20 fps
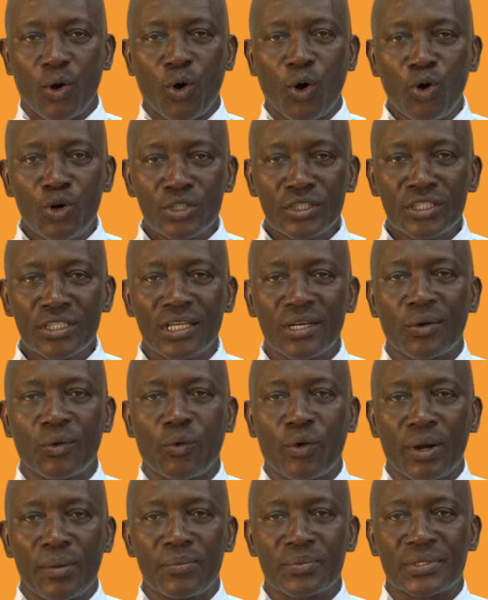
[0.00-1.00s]
Under the
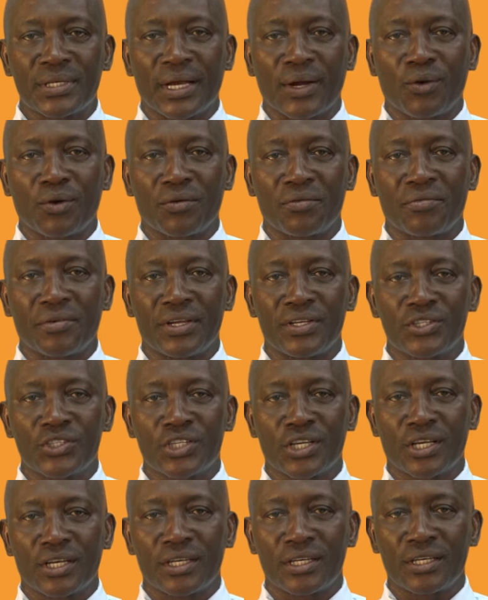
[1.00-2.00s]
Ramsar
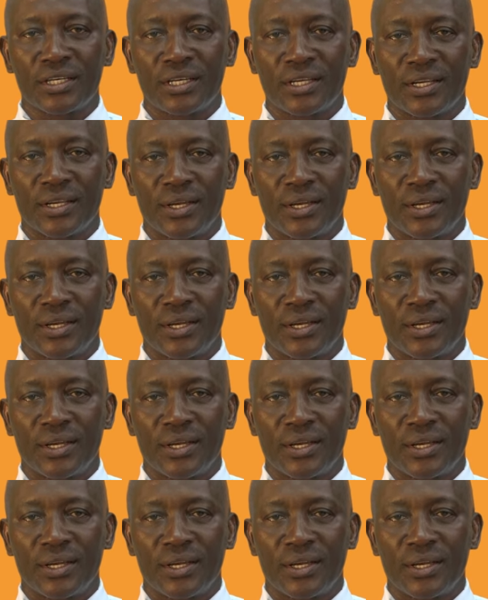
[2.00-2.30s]
Convention,